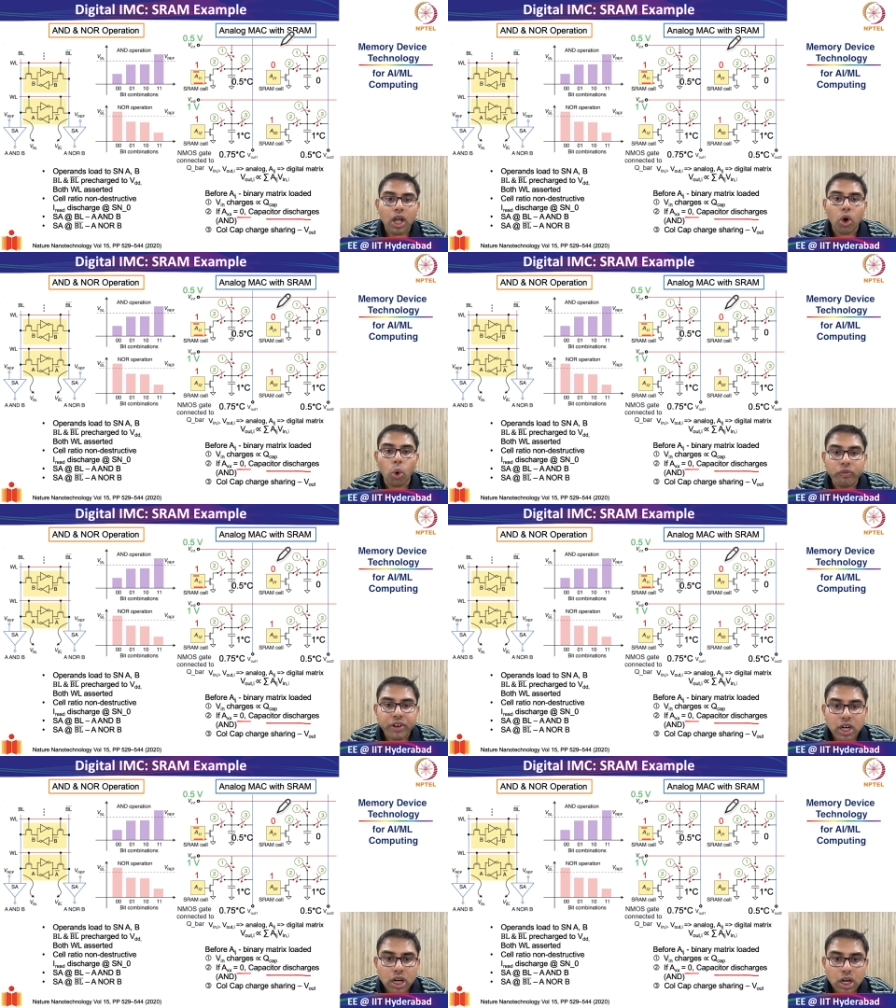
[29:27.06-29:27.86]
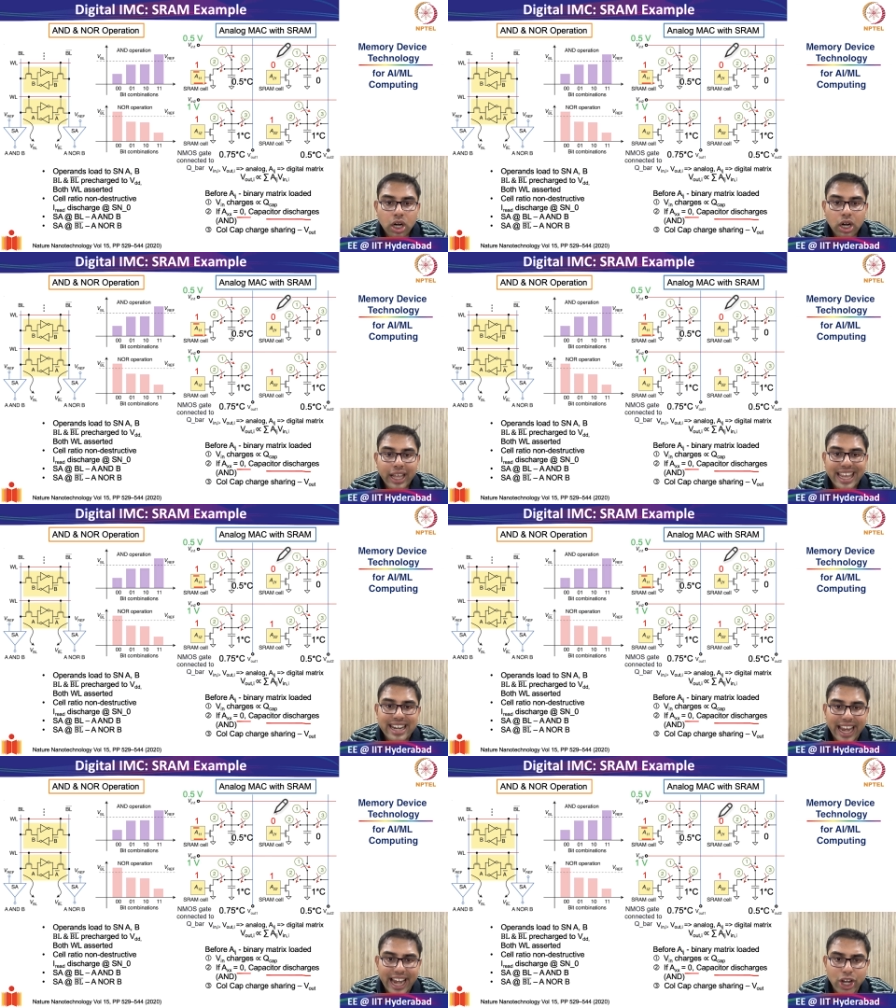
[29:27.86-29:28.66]
over in
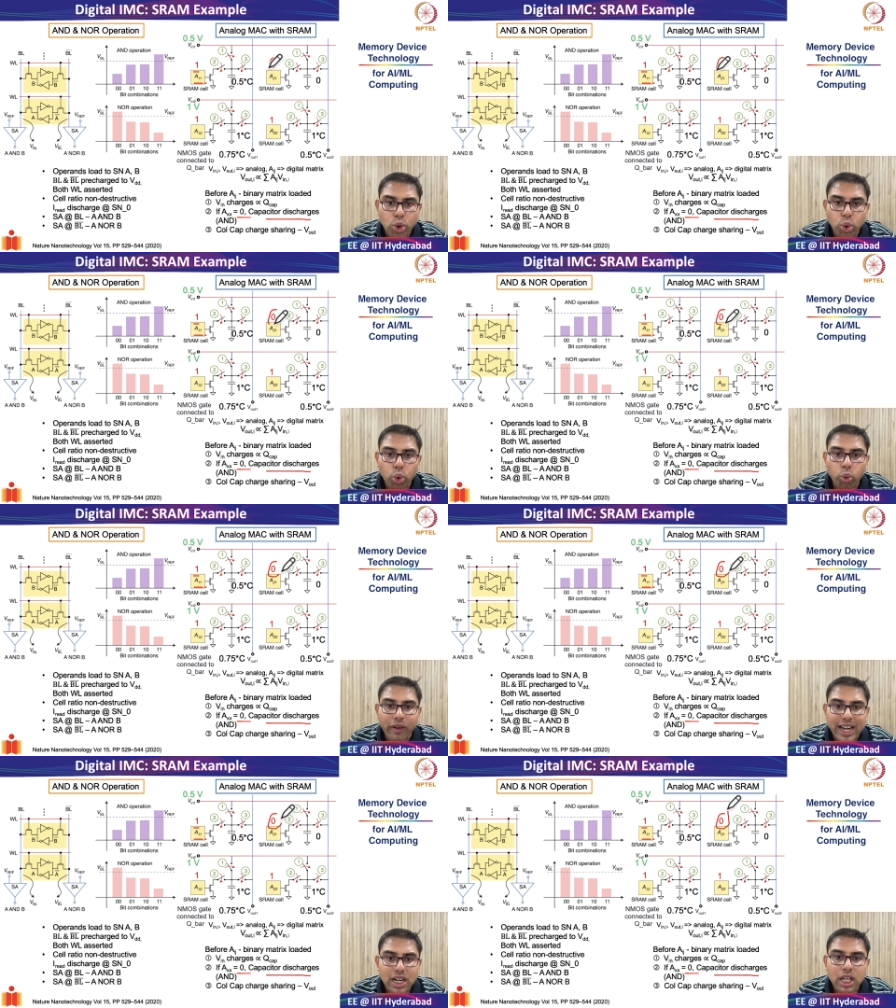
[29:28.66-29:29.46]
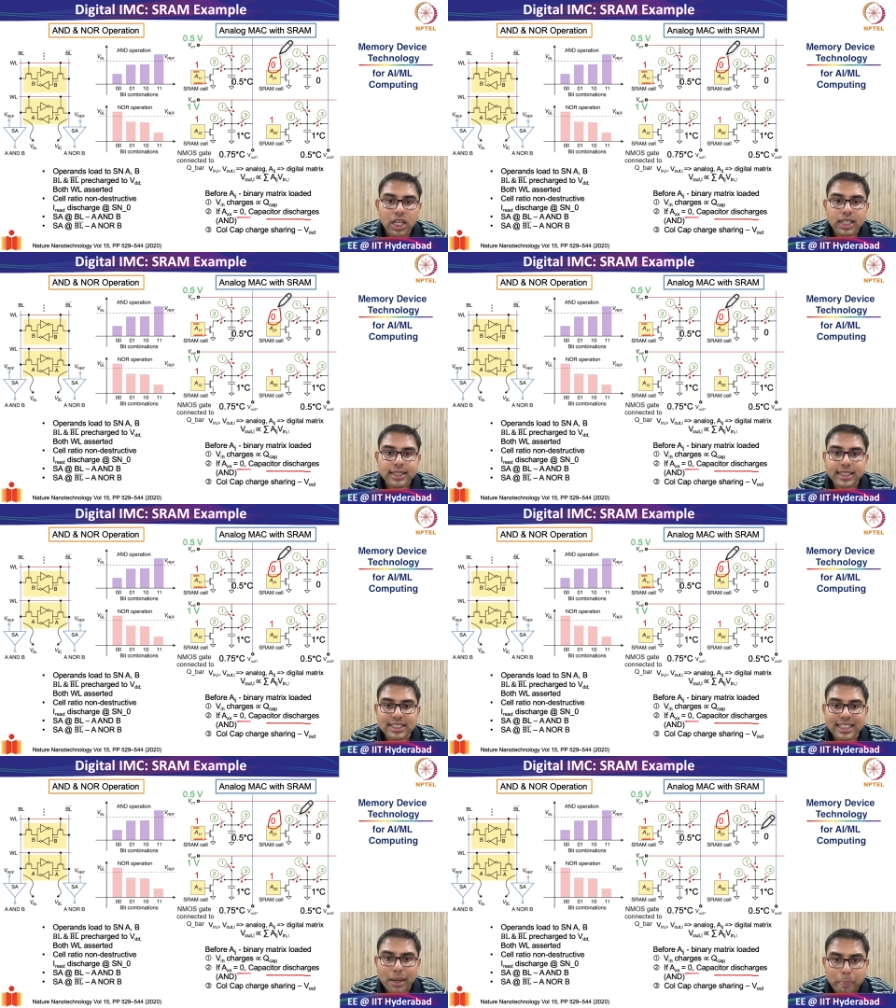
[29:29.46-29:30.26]
A221, this
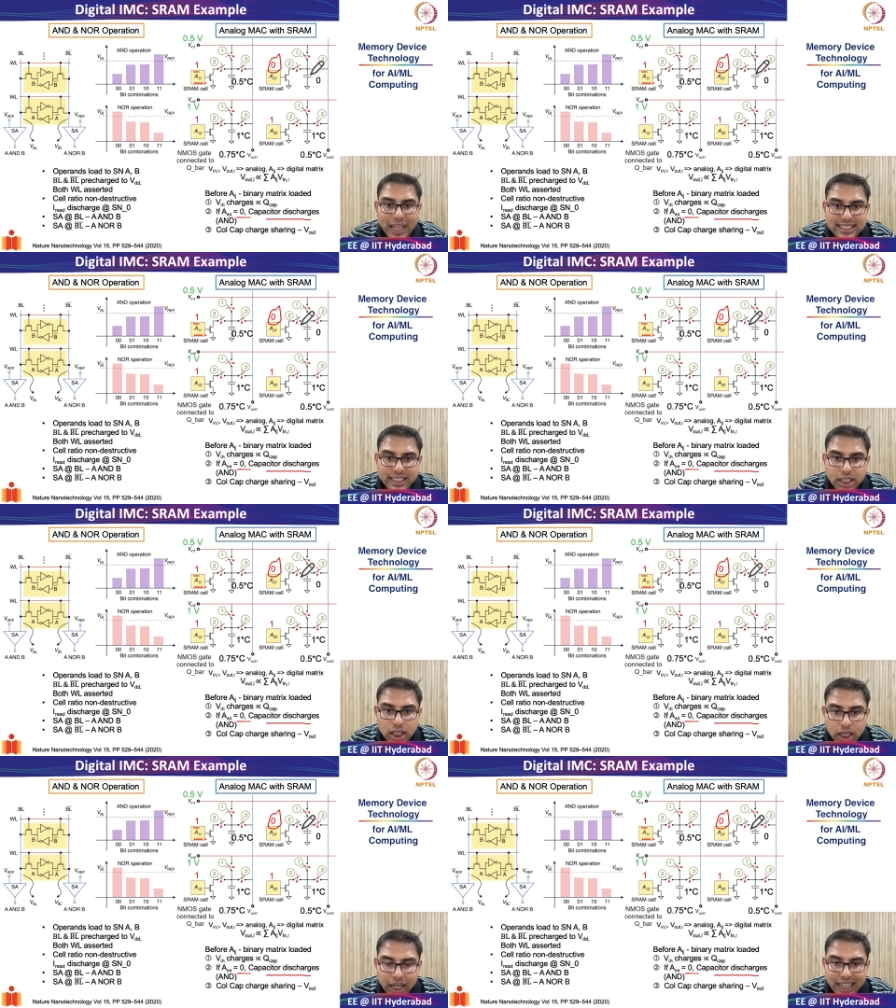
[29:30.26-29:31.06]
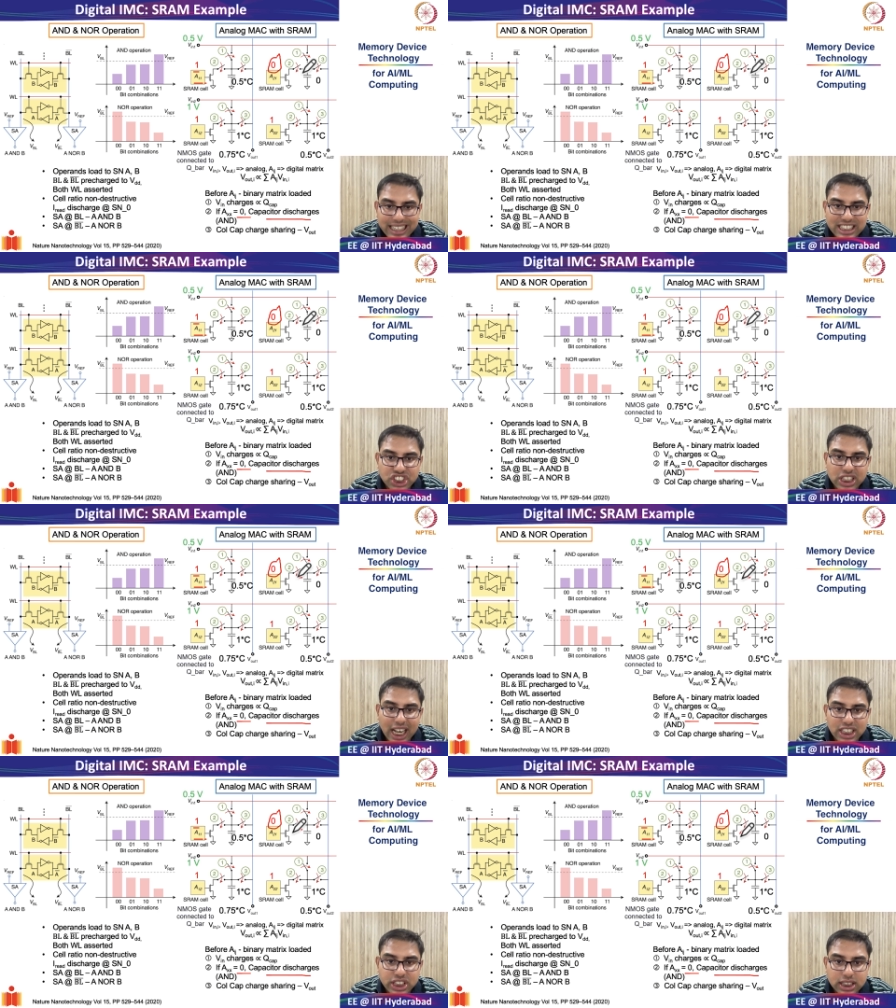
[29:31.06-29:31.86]
capacitor
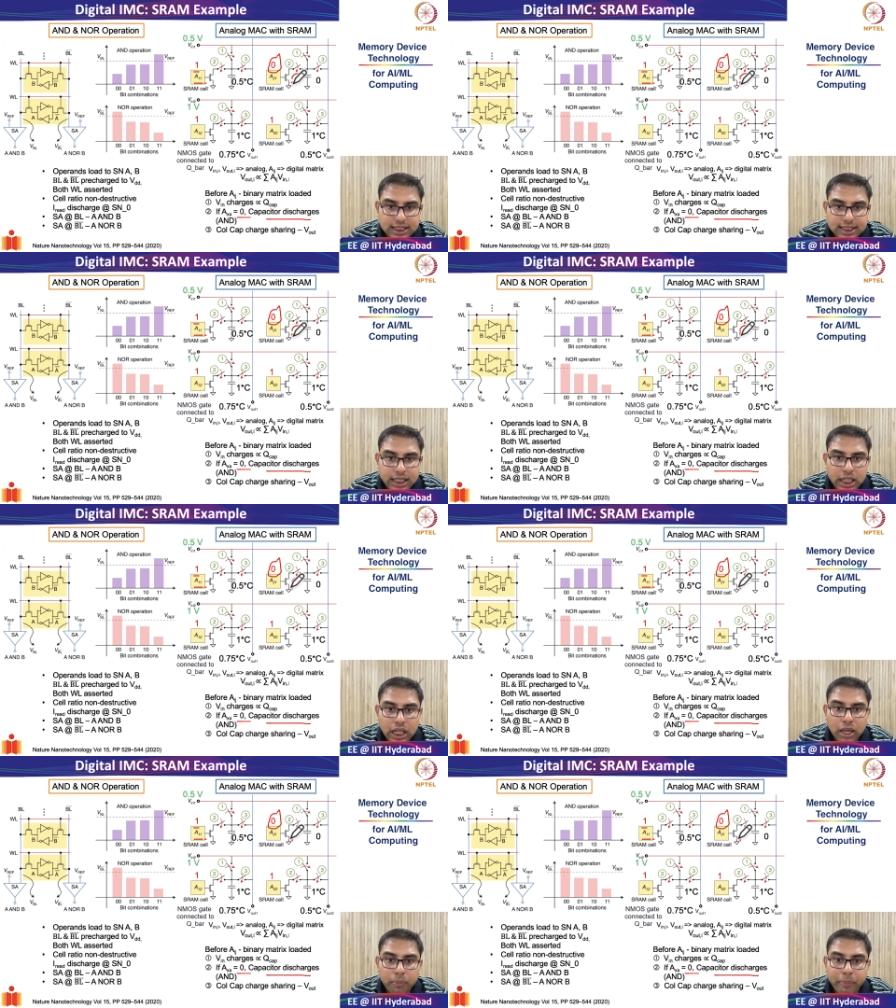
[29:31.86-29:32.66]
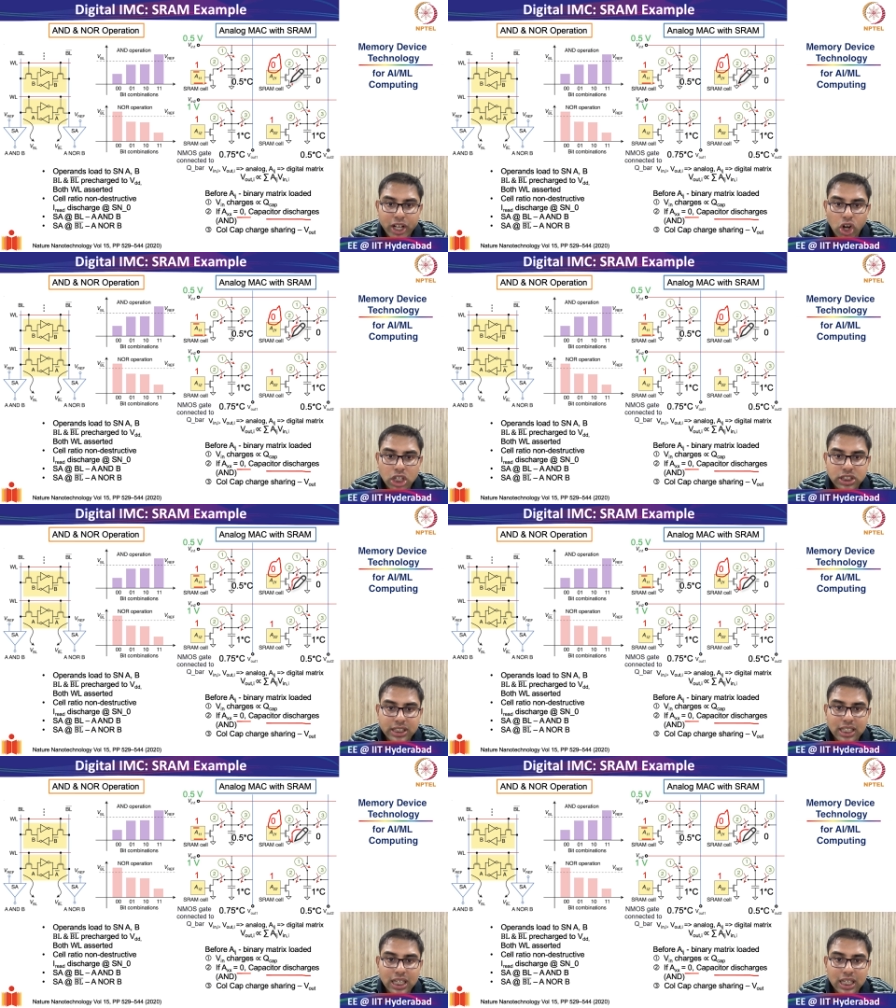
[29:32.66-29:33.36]
discharges because